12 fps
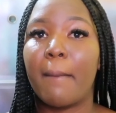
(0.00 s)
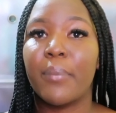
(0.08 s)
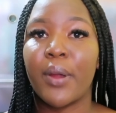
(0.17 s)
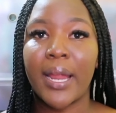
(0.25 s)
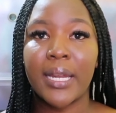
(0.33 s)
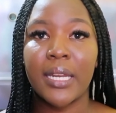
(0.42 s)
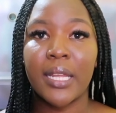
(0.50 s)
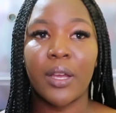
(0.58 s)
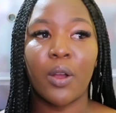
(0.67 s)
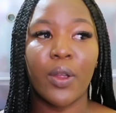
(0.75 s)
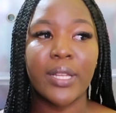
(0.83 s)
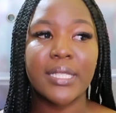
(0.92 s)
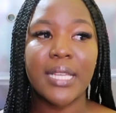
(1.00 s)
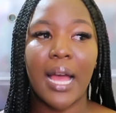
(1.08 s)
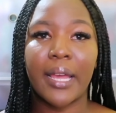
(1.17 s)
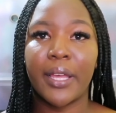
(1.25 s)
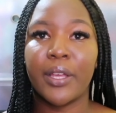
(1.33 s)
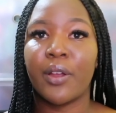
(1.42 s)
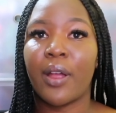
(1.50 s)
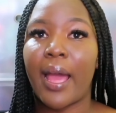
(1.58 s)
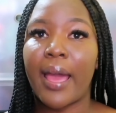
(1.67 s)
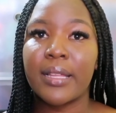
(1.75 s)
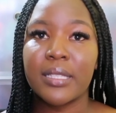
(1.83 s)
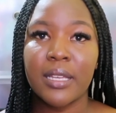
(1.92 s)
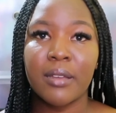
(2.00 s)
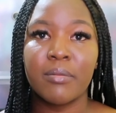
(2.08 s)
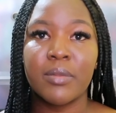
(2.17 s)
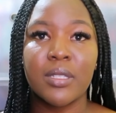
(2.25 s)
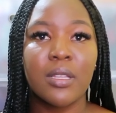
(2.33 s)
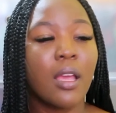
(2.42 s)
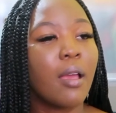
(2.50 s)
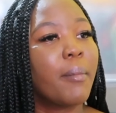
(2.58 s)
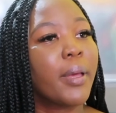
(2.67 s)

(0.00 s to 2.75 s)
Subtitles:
branding or tagging your items,